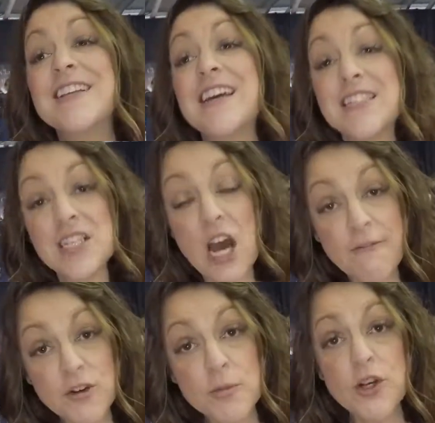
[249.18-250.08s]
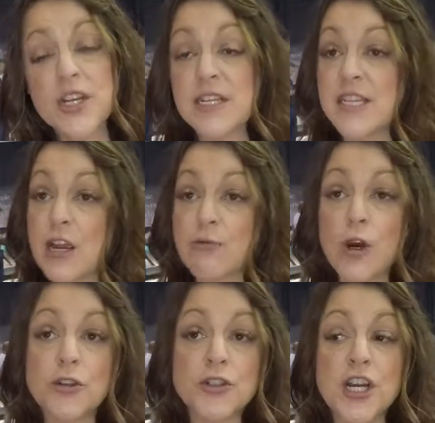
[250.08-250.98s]
It's comfortable. You can take
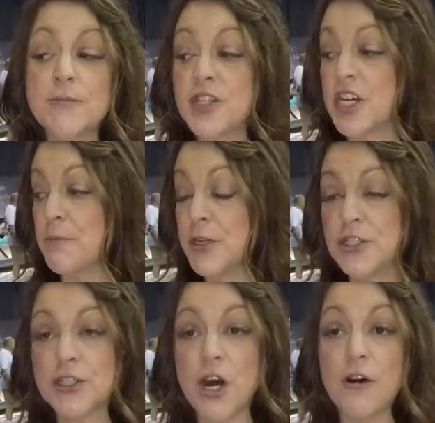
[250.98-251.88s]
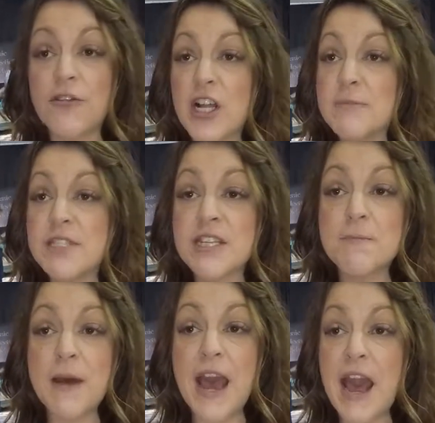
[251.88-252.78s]
road trips. You can put your golf clubs in the
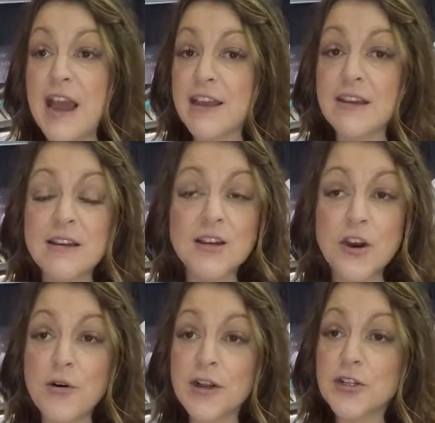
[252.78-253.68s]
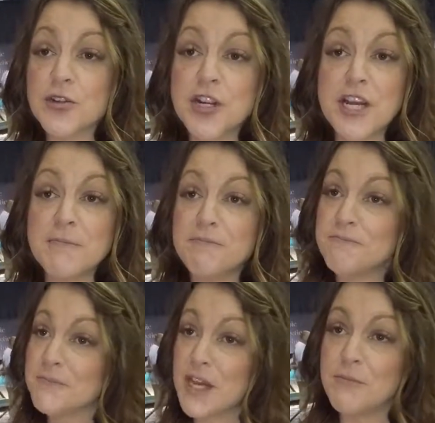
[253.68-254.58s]
back, go on a trip,
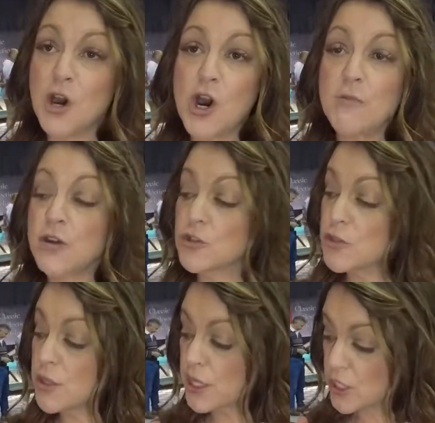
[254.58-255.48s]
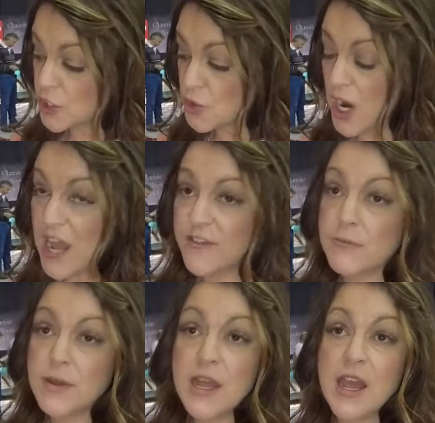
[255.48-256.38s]
come home. You can drive
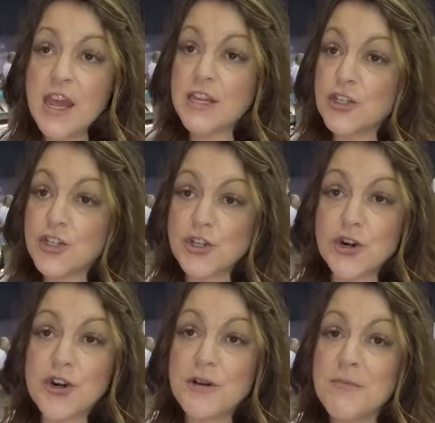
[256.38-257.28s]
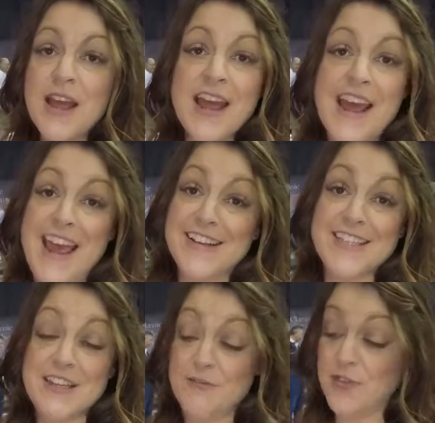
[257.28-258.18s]
them and insure them as
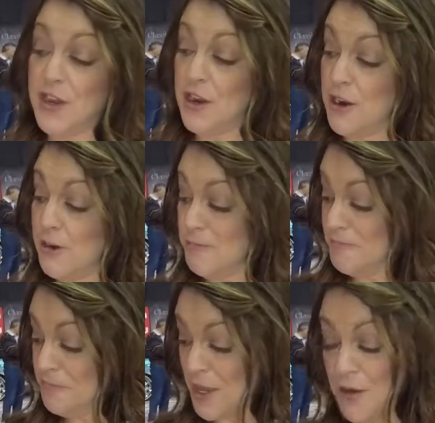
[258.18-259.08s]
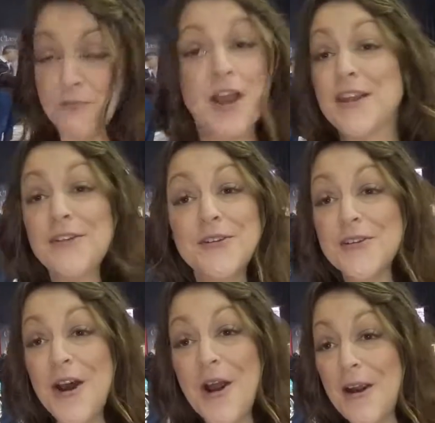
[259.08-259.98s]
if they're a regular
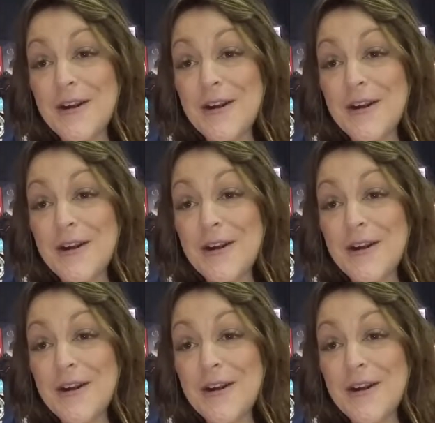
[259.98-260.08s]
car.